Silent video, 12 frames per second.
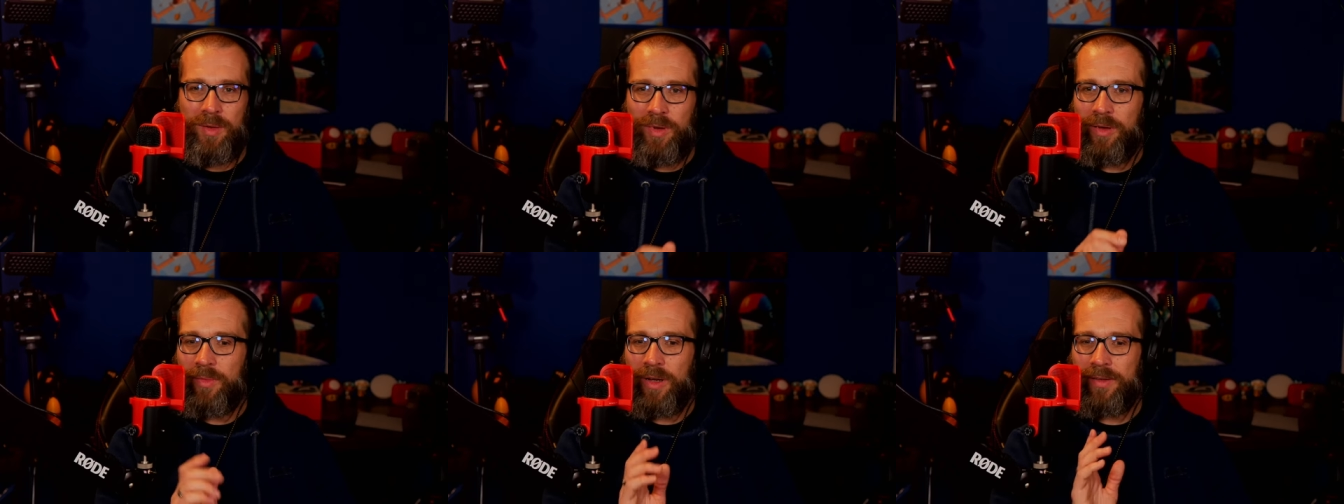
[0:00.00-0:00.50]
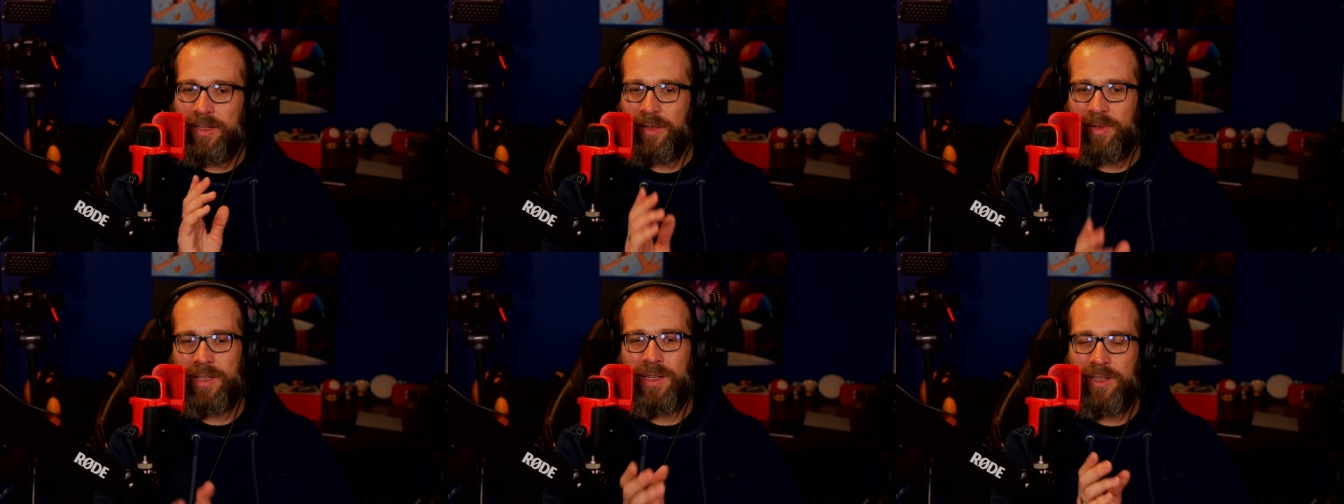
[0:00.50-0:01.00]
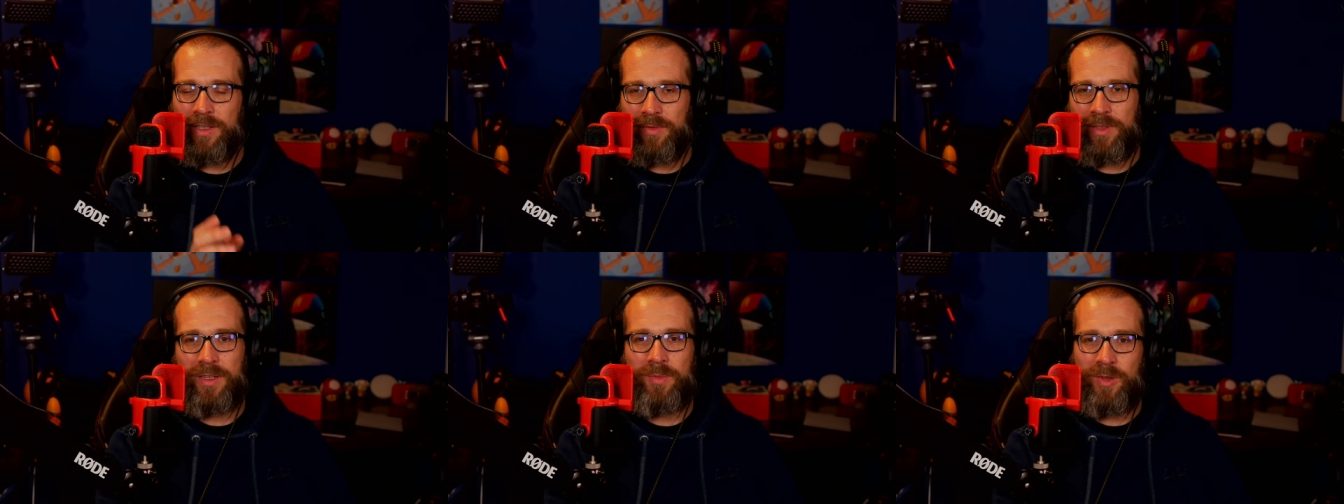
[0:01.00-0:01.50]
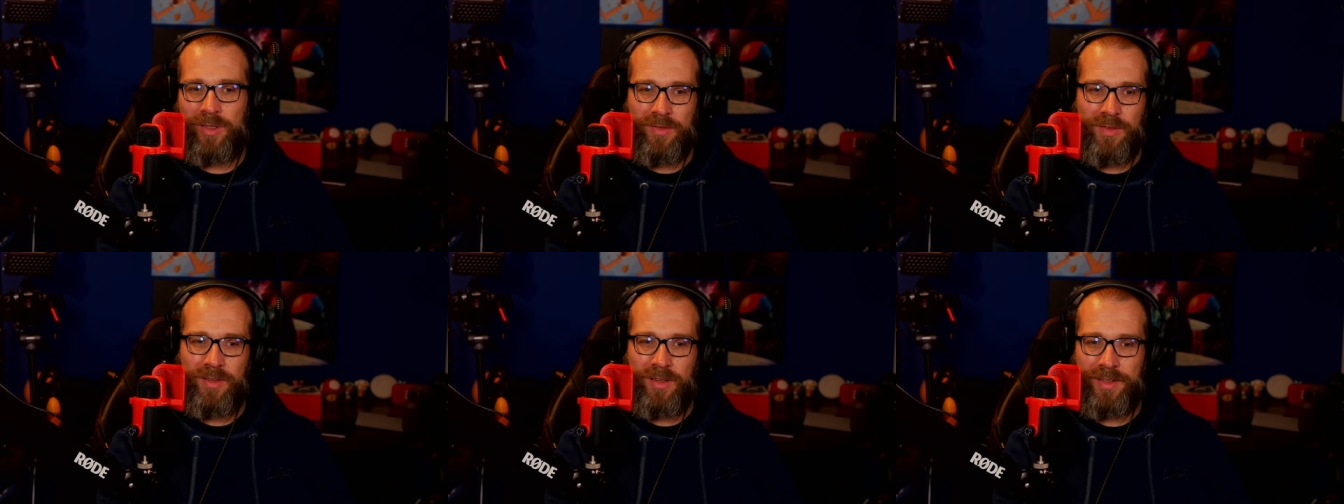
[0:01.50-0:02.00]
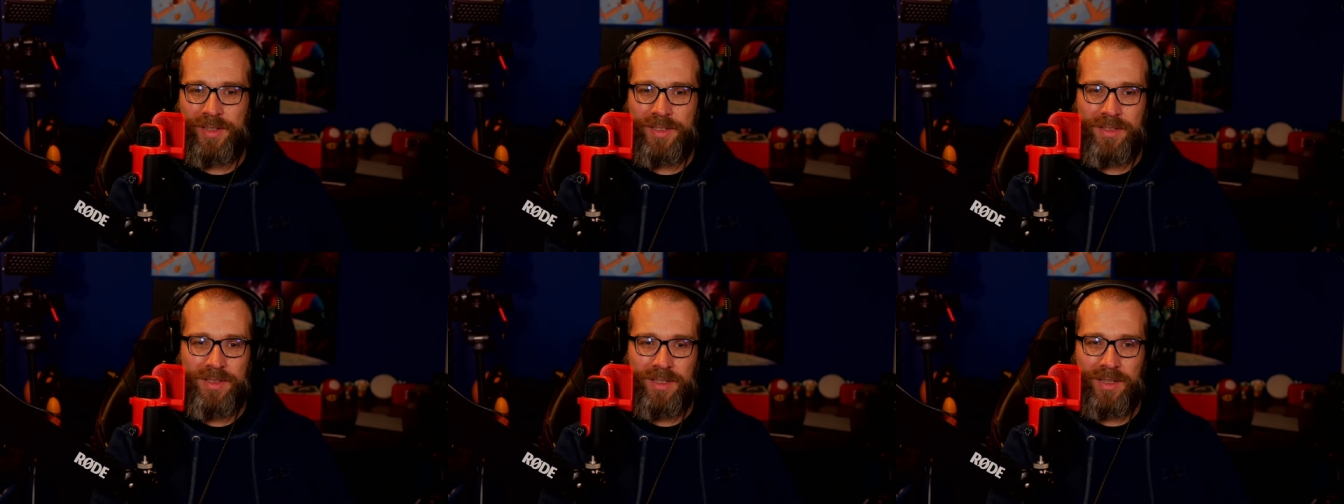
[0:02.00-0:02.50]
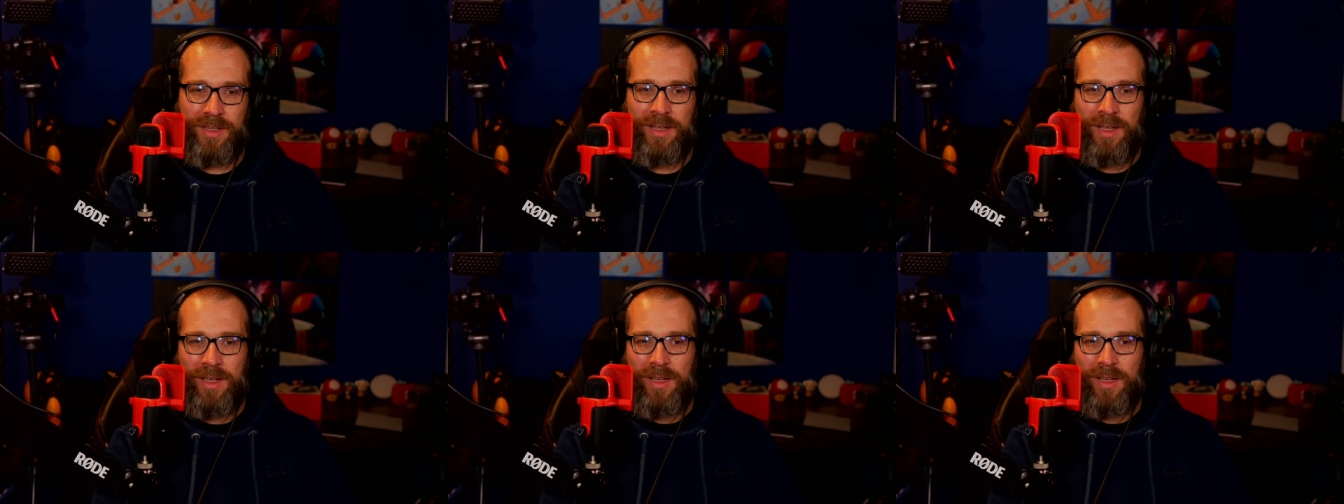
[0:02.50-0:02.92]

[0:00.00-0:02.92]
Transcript: But my recommendation with any microphone like this is to get it